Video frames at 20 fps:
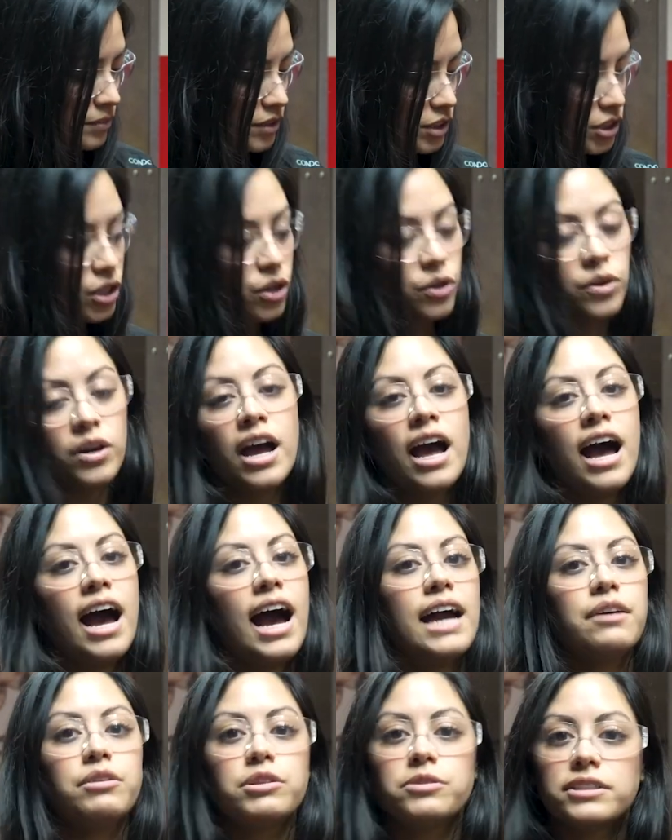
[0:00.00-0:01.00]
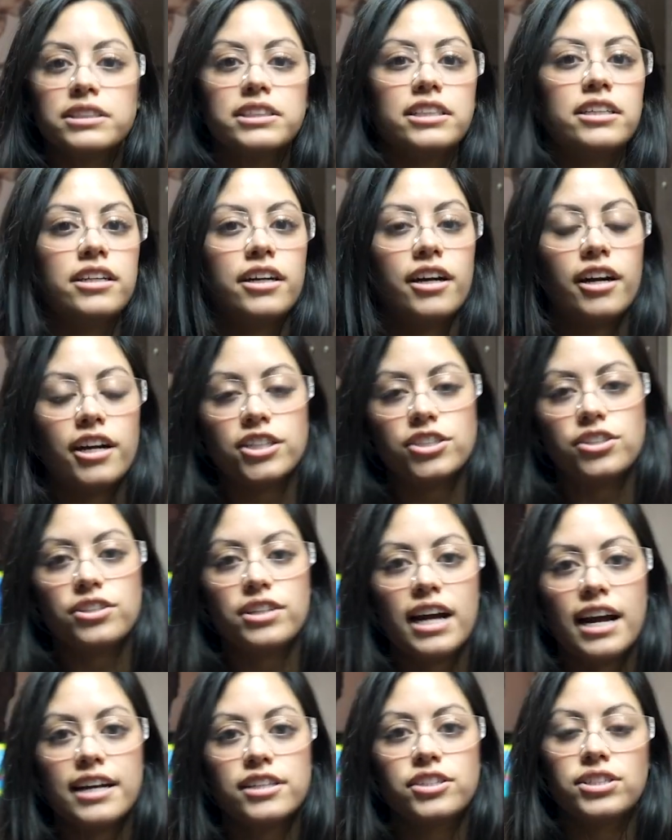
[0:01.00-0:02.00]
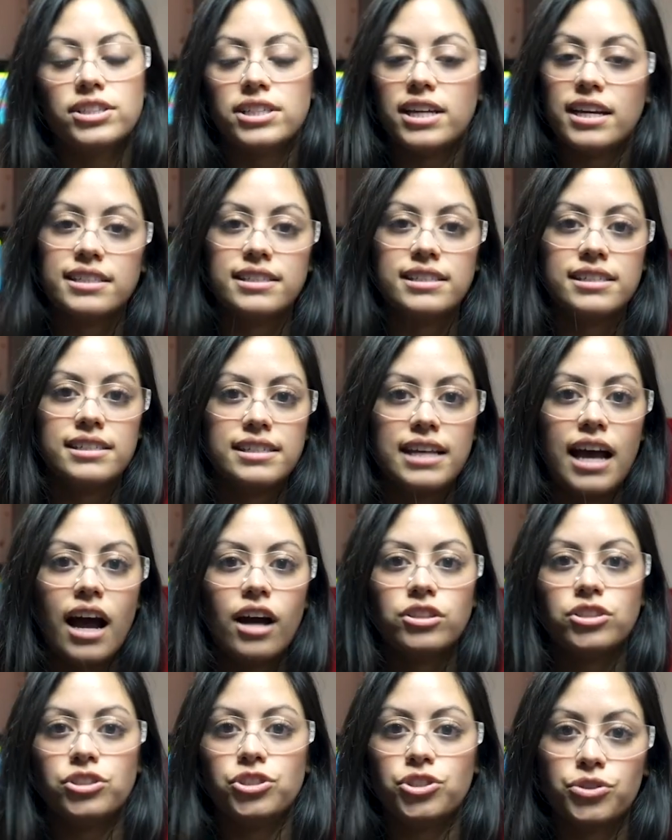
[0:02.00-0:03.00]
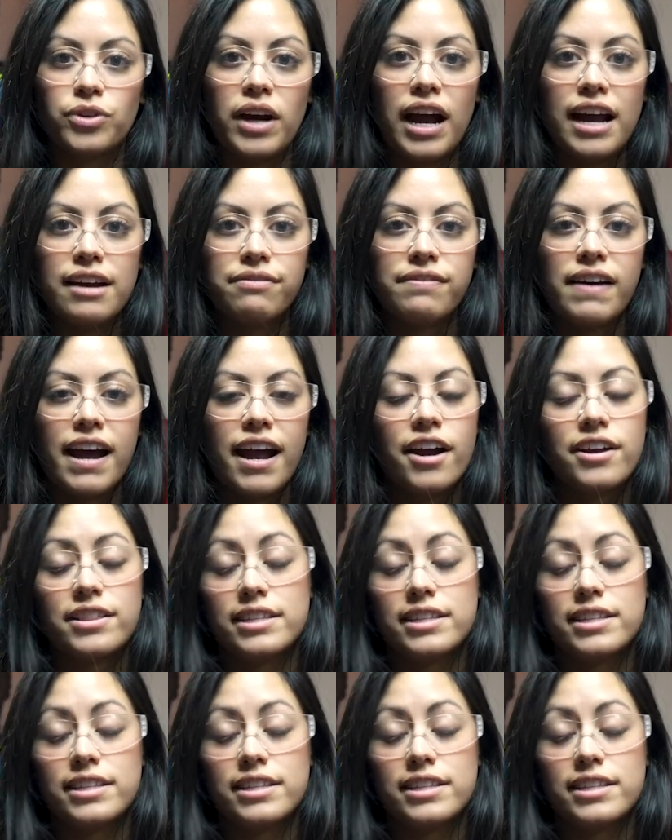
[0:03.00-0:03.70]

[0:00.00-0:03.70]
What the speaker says: So I would really encourage you guys to test this out, to dry fire.